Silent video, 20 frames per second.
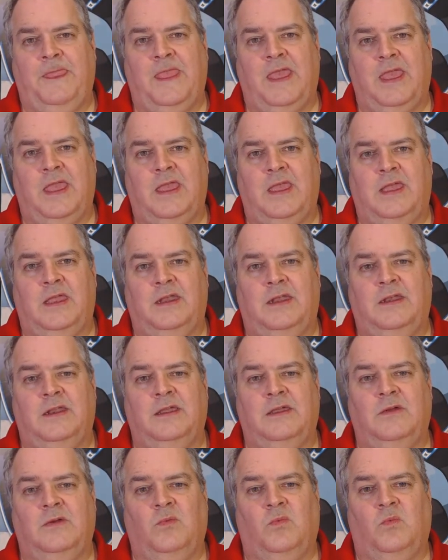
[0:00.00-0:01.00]
And
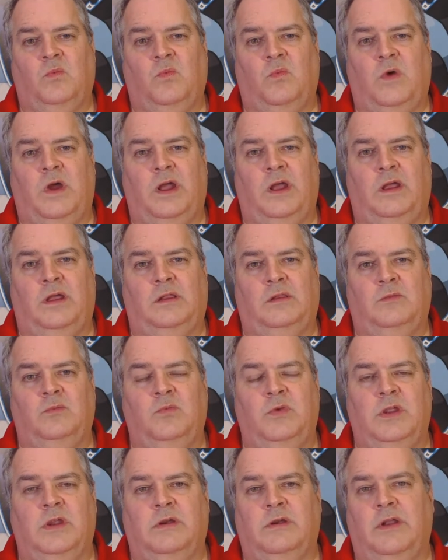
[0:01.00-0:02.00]
while
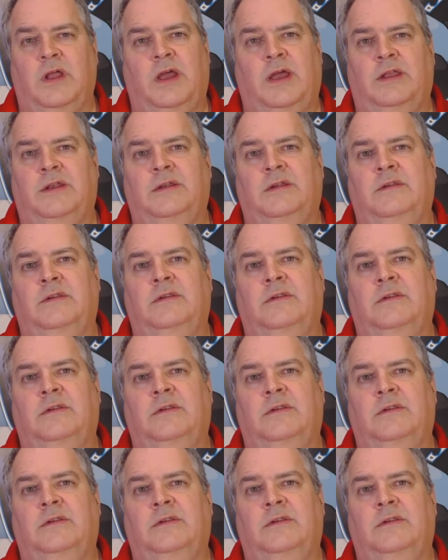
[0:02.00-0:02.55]
we are not